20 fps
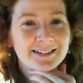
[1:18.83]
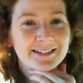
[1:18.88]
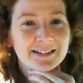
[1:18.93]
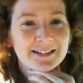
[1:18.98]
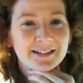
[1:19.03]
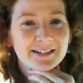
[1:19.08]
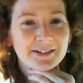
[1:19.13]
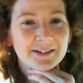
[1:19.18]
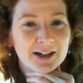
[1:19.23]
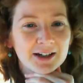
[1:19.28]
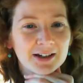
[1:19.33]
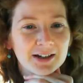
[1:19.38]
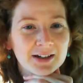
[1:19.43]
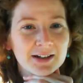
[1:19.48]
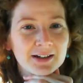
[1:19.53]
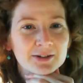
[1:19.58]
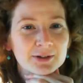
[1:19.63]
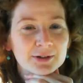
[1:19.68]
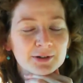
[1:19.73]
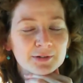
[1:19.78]
Okay,
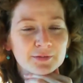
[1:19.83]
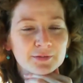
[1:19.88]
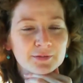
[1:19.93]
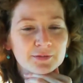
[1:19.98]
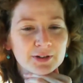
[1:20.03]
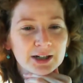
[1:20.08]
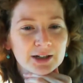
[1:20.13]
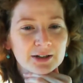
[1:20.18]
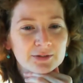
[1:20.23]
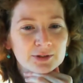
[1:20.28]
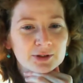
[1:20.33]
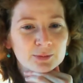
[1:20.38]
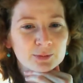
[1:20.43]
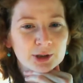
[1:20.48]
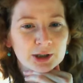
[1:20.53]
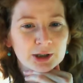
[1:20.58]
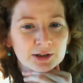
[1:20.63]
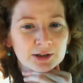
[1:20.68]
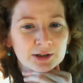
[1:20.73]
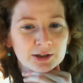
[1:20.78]
so I found
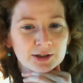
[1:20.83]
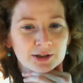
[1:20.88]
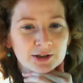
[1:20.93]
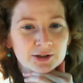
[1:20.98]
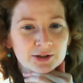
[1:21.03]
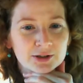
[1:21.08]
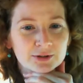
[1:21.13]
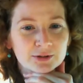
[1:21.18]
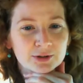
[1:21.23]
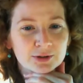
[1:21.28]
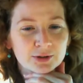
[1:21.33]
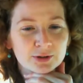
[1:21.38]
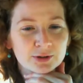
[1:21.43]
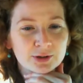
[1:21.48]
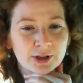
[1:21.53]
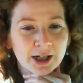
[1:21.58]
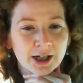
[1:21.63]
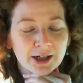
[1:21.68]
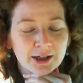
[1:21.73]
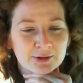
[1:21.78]
we are learning to use Google
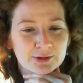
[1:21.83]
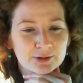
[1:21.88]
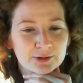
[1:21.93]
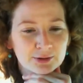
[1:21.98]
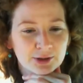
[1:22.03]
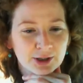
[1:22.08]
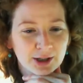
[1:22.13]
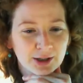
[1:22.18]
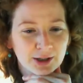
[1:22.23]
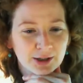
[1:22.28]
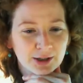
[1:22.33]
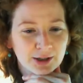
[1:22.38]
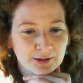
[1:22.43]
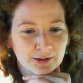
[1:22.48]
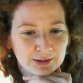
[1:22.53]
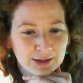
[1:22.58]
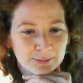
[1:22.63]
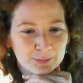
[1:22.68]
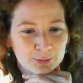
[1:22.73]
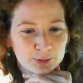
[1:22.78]
Hangouts on Air.
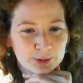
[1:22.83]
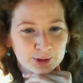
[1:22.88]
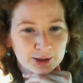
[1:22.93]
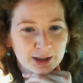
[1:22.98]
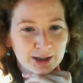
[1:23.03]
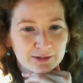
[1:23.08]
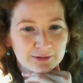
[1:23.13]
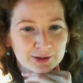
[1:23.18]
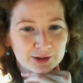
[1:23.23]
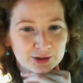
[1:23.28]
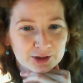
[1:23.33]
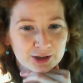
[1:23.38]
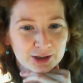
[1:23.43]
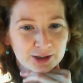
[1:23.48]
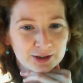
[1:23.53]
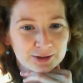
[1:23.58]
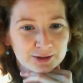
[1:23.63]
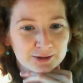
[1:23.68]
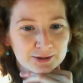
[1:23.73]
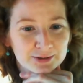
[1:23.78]
Emma and Kerryn
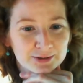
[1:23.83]
chat.